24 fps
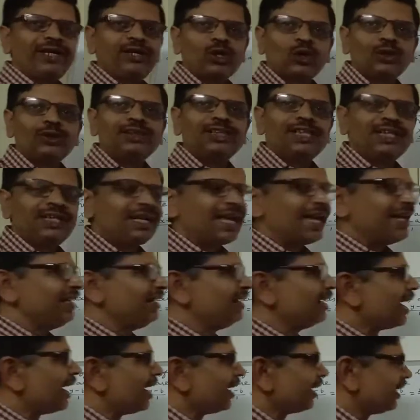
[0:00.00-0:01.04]
on the
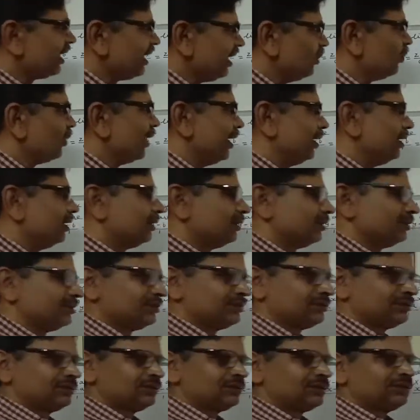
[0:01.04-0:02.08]
line are given
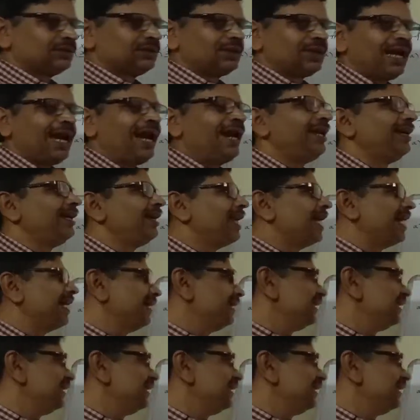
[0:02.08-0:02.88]
and line